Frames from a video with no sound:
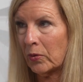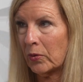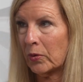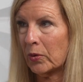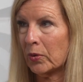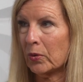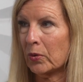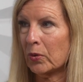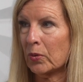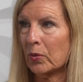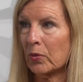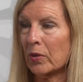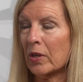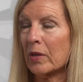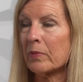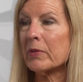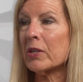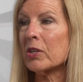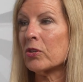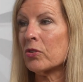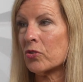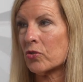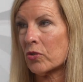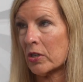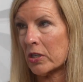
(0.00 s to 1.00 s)
new
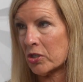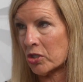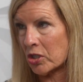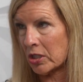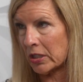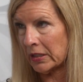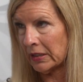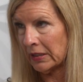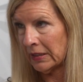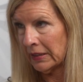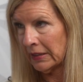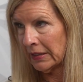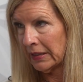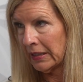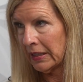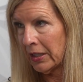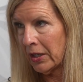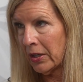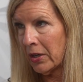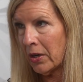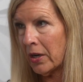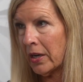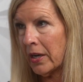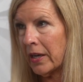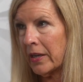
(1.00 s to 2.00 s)
administration,
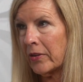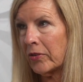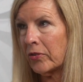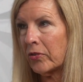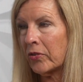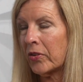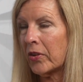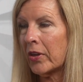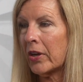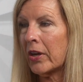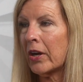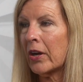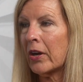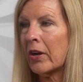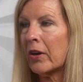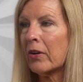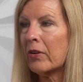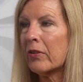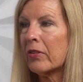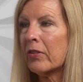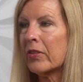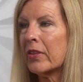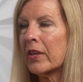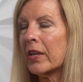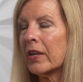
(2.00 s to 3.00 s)
is
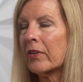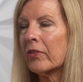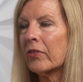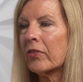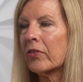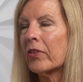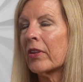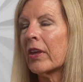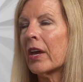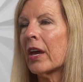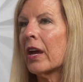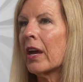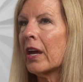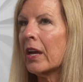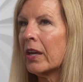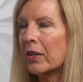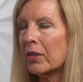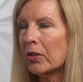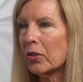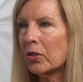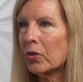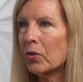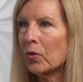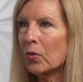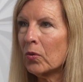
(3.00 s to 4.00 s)
there things that
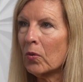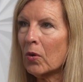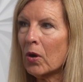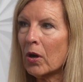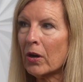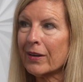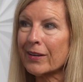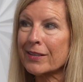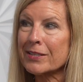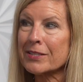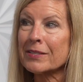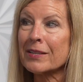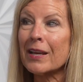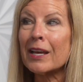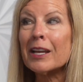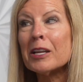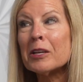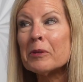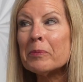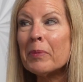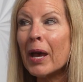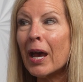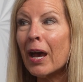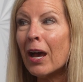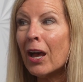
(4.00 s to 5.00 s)
you are
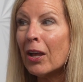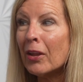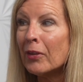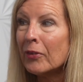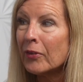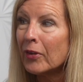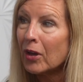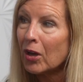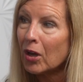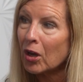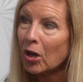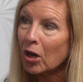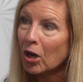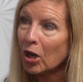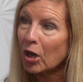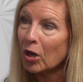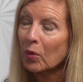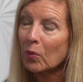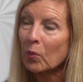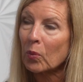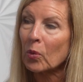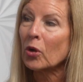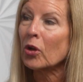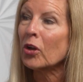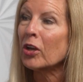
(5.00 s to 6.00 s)
excited about, are
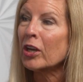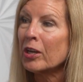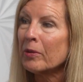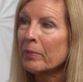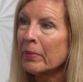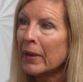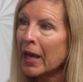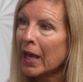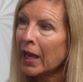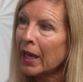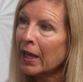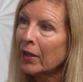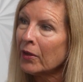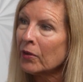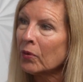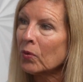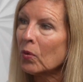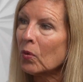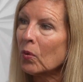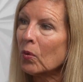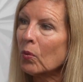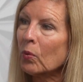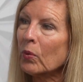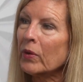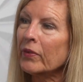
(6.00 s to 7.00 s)
worried about,
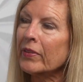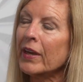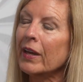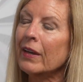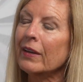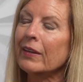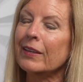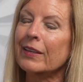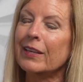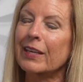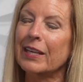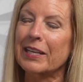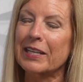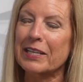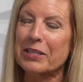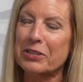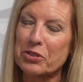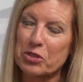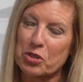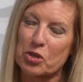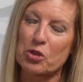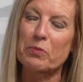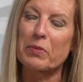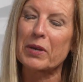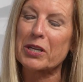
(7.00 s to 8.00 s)
without getting
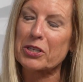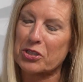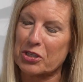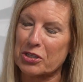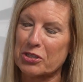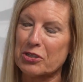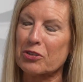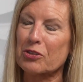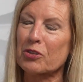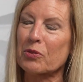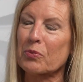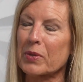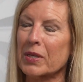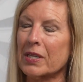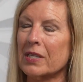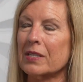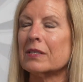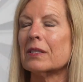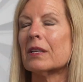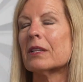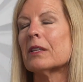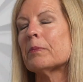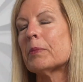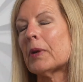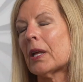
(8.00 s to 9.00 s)
too much into the
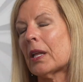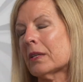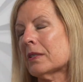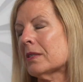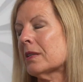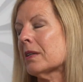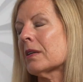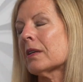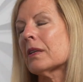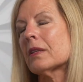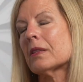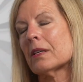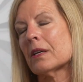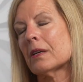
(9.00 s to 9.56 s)
weeds on the politics